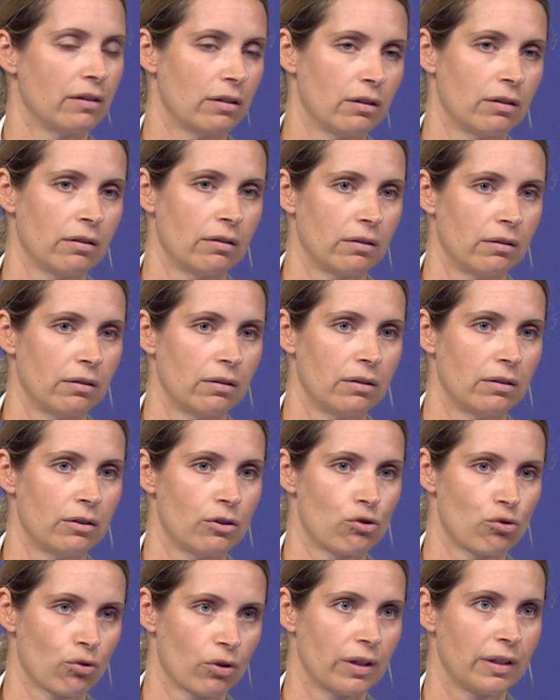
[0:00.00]
the member
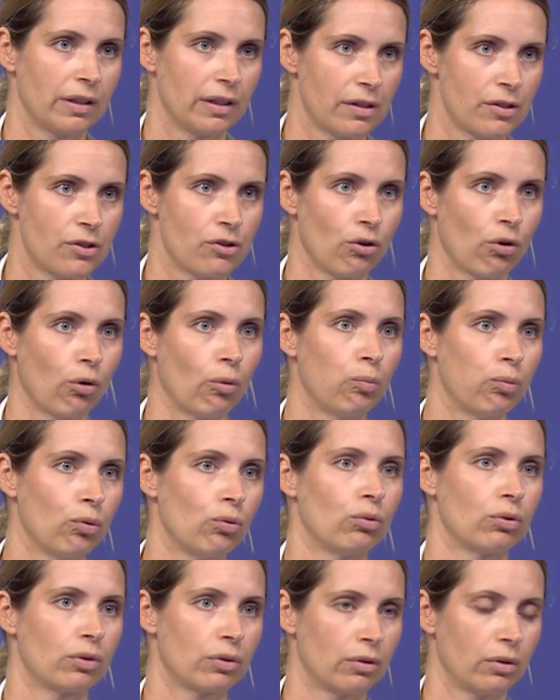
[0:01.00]
states
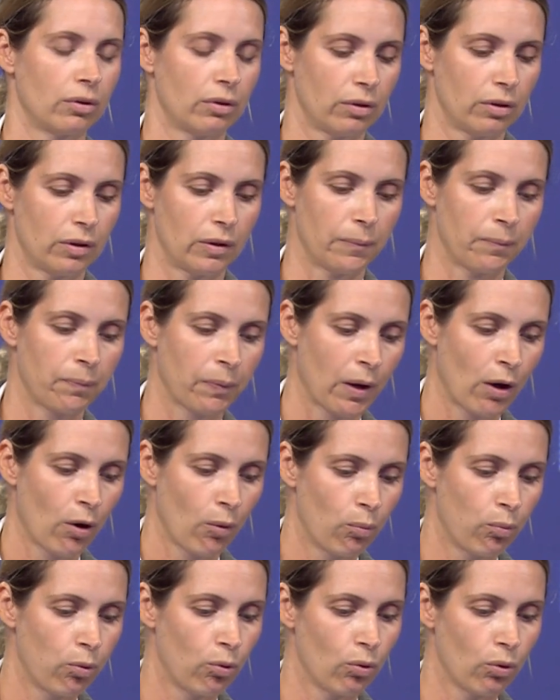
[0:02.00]
had legal
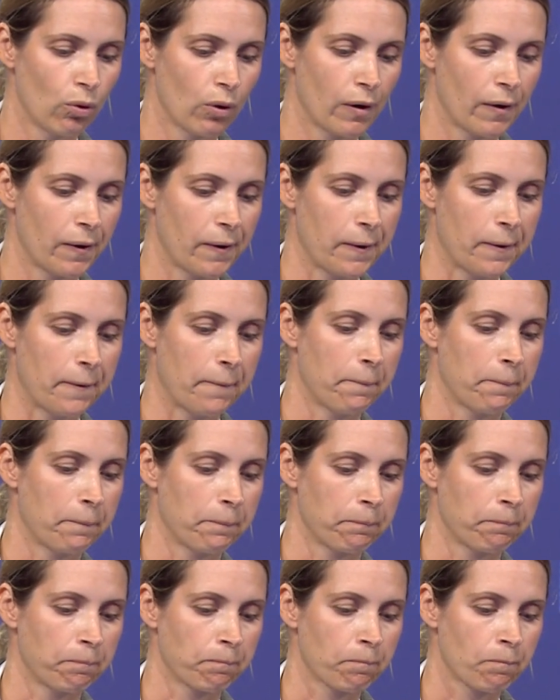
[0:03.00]

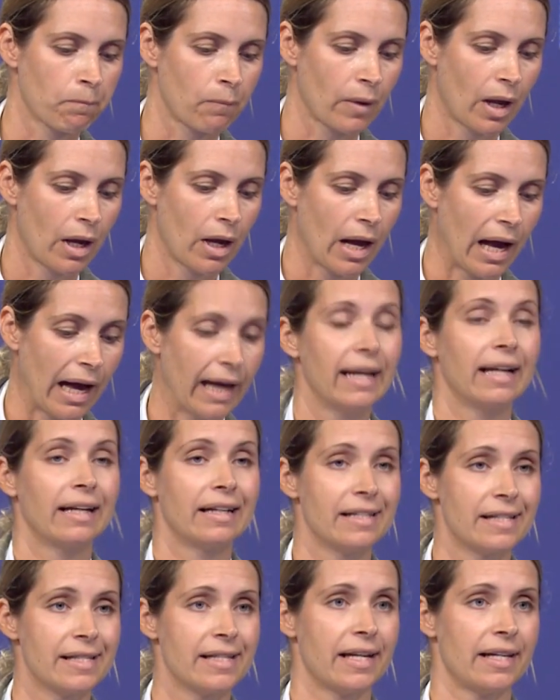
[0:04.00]
jurisdiction
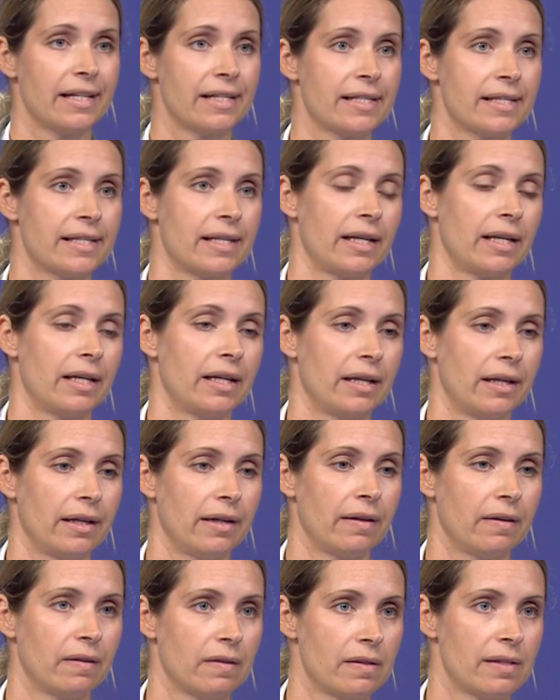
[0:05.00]
to
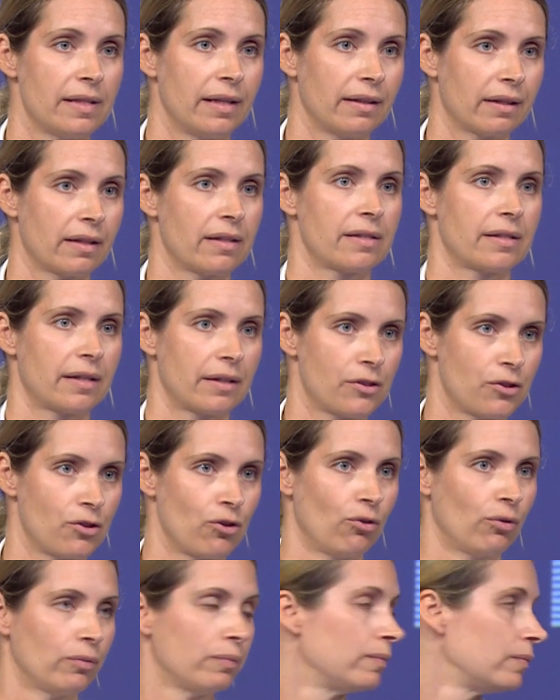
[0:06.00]
uh, carry out
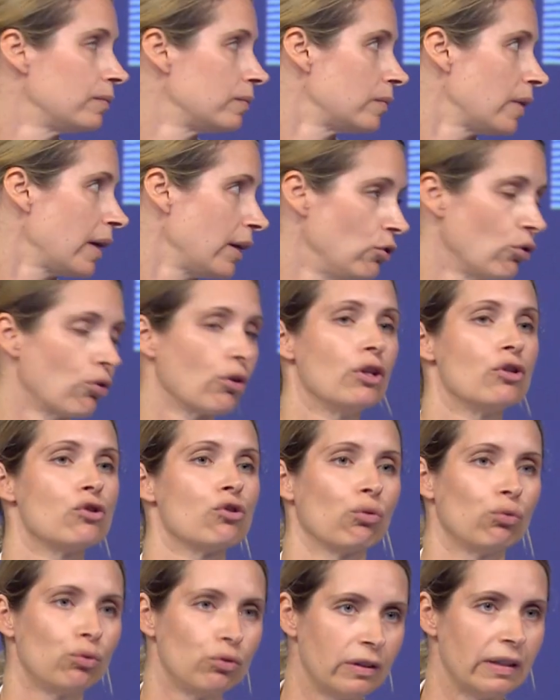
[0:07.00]
analysis on these
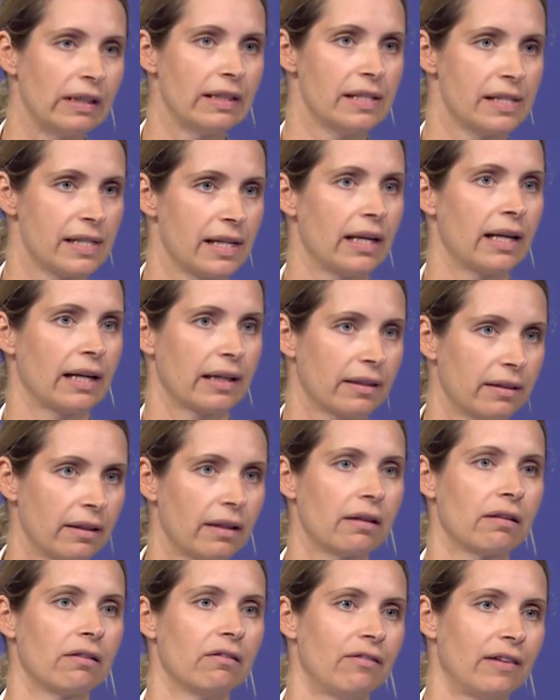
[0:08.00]
transactions,
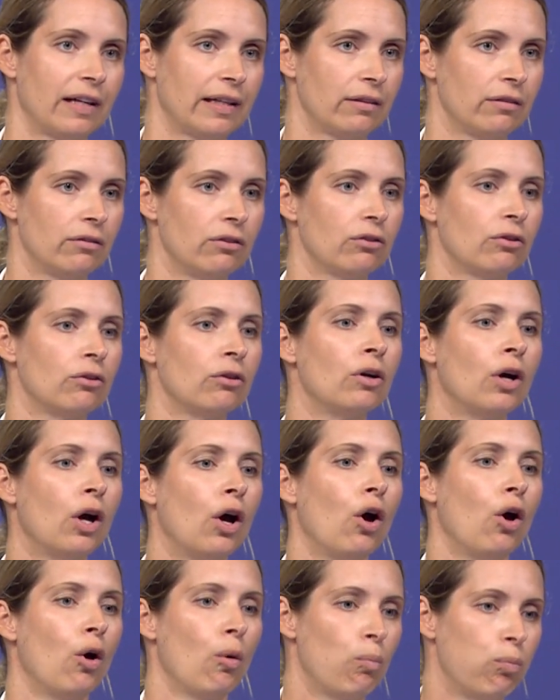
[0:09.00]
and they used
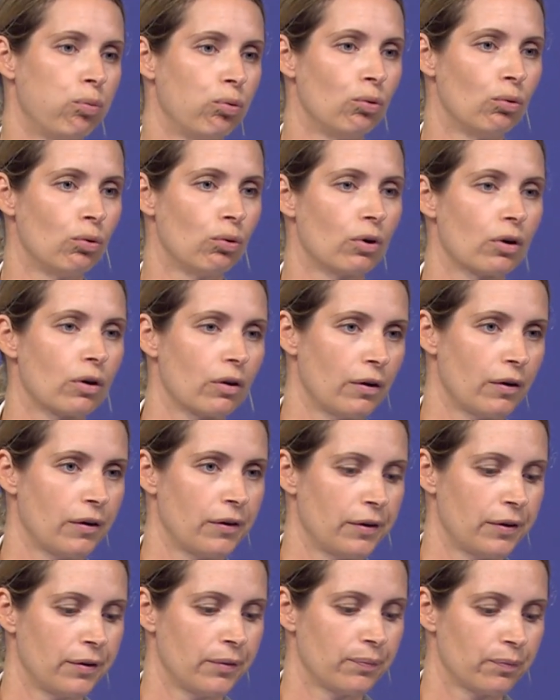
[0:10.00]
Article
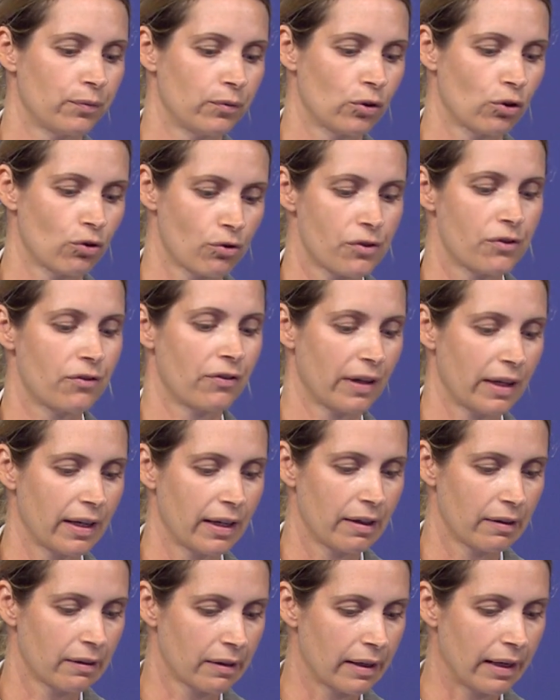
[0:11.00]
22
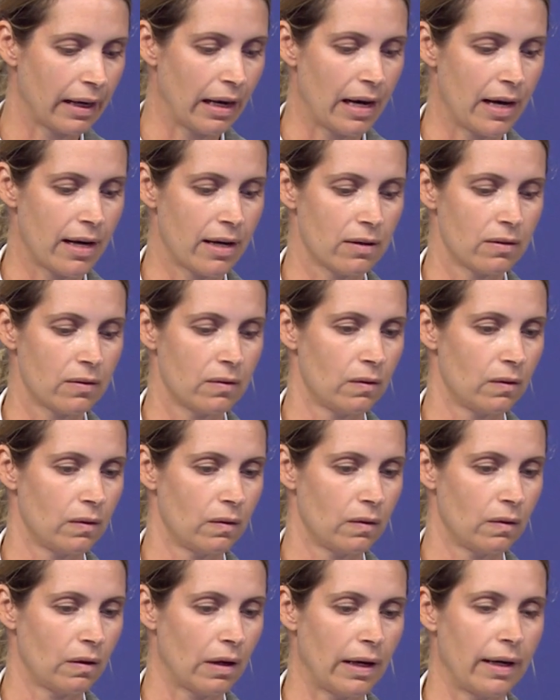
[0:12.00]
to
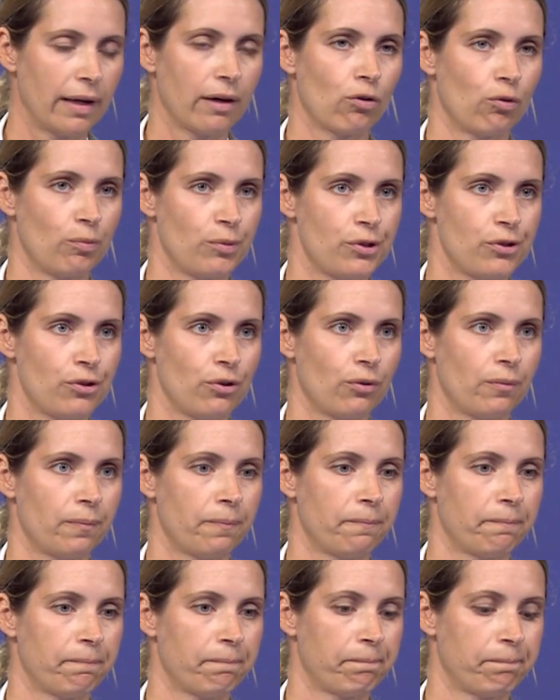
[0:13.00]
transfer these
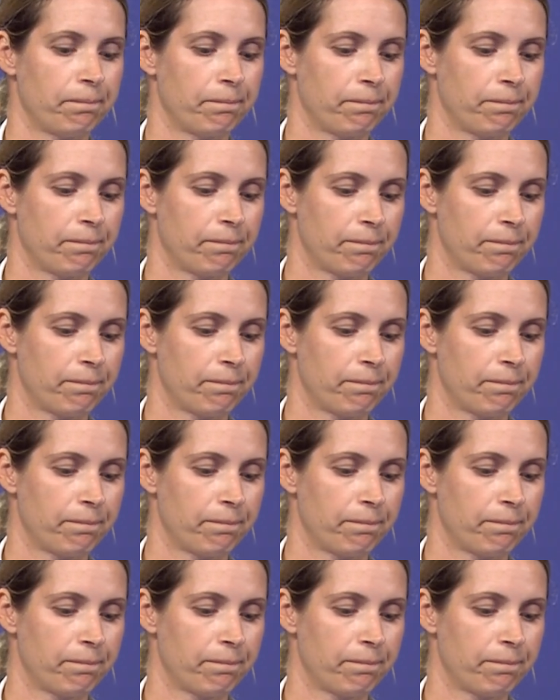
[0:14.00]
cases to the European